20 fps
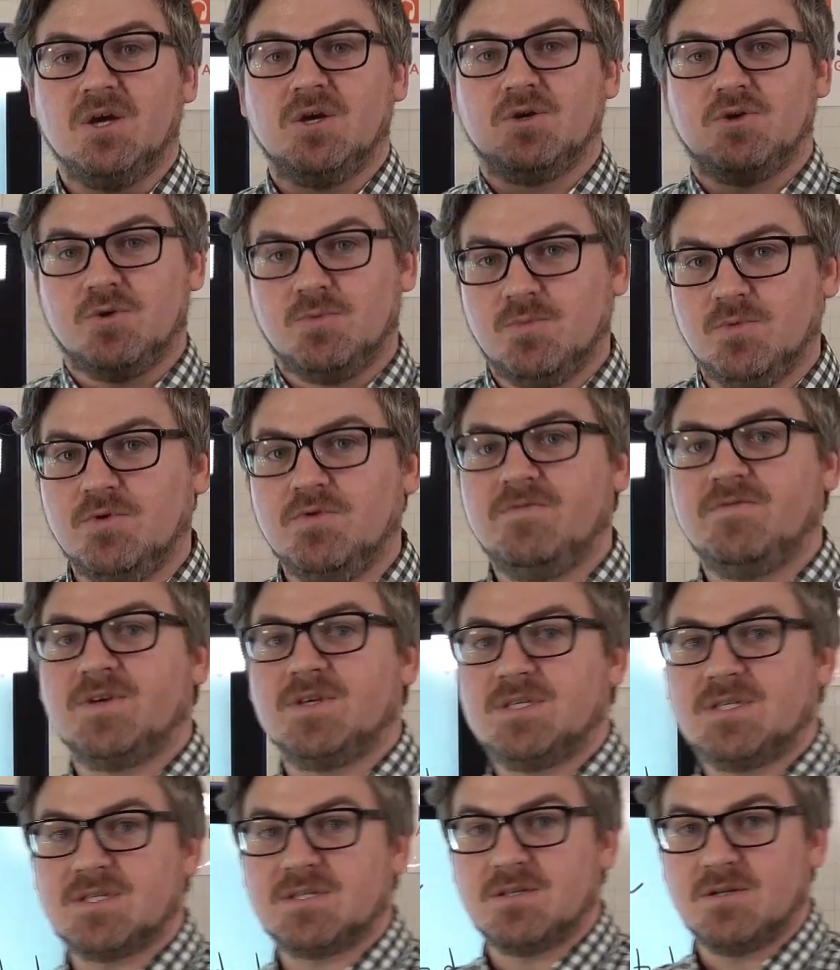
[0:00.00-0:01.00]
you're moving
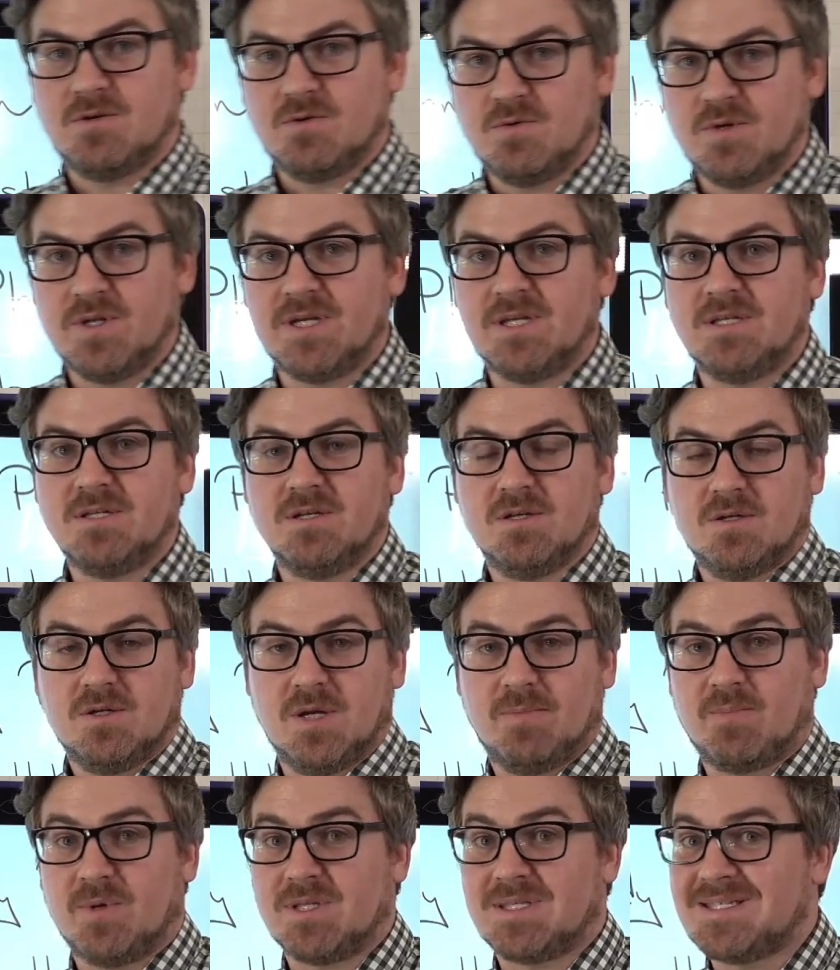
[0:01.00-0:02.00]
slowly
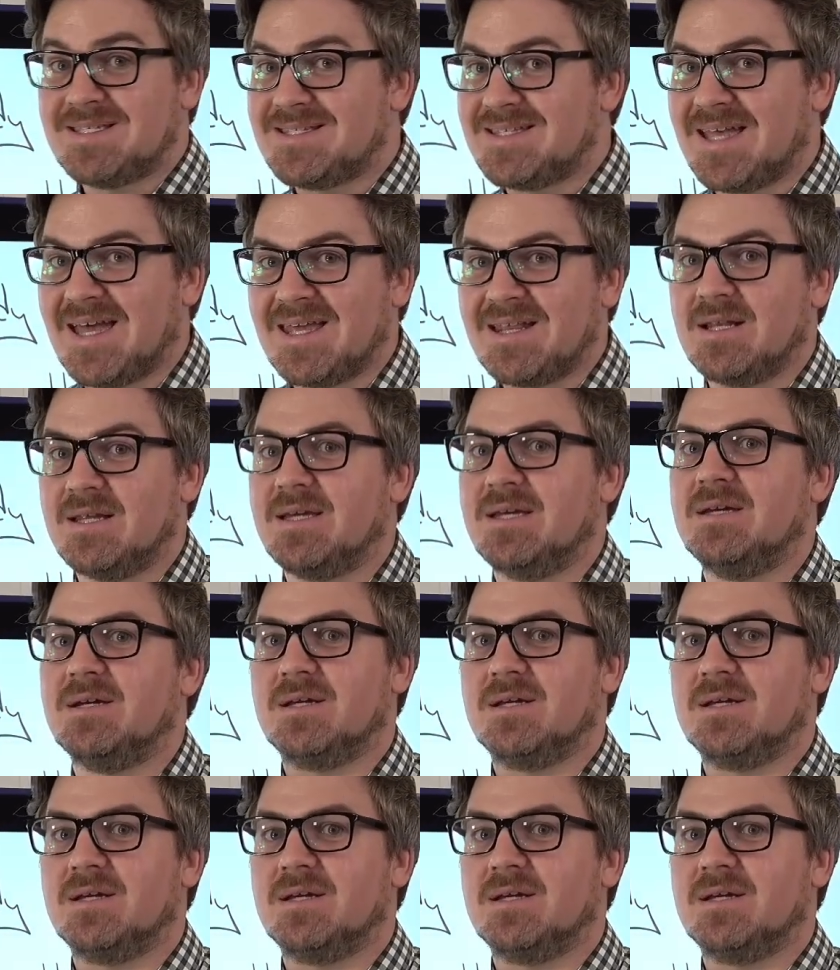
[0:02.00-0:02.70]
but steadily